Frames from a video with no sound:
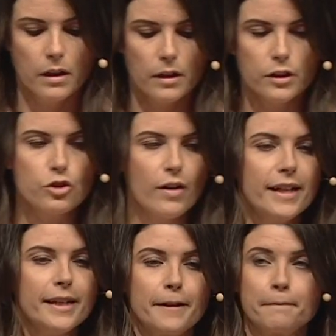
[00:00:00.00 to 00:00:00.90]
The
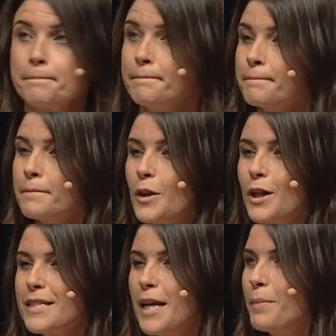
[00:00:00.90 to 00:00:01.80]
training. You
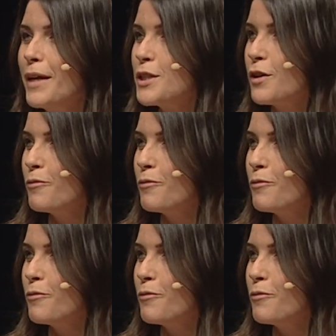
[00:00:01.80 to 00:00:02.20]
can see a picture of